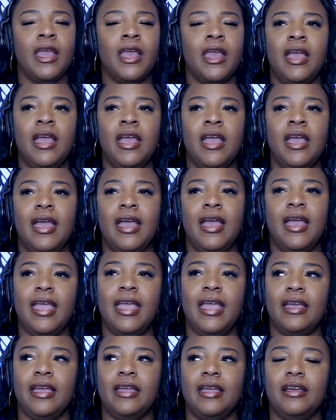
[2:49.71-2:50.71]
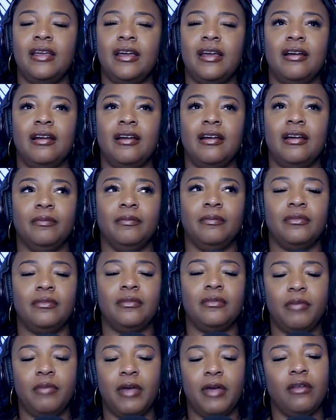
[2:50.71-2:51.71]
Right. And,
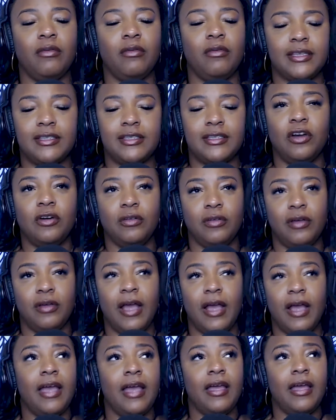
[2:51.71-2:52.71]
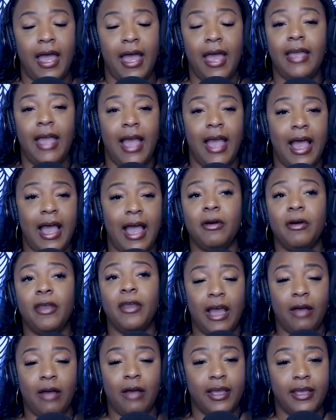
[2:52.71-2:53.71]
but anyway, so I hop on the
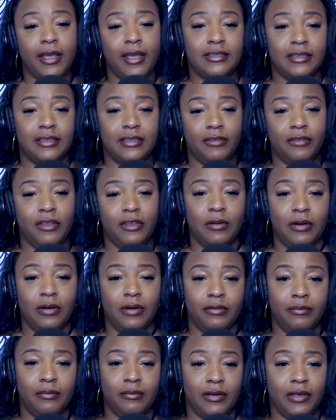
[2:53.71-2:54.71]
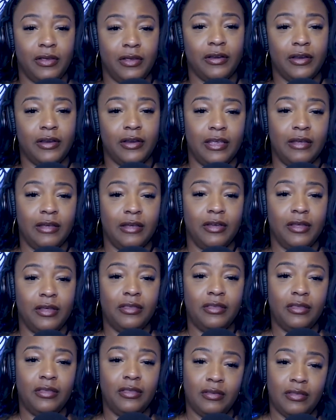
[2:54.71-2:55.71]
highway because if you are familiar again
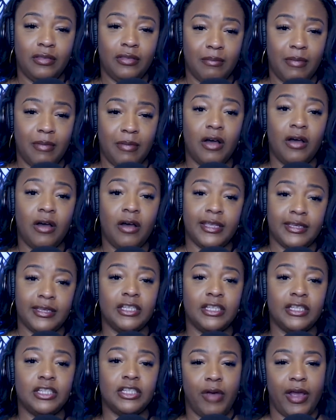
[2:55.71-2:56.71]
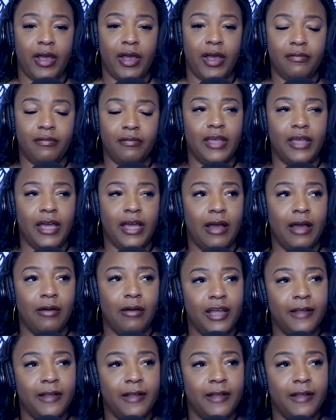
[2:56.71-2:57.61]
with the mall, it sits right off of the highway.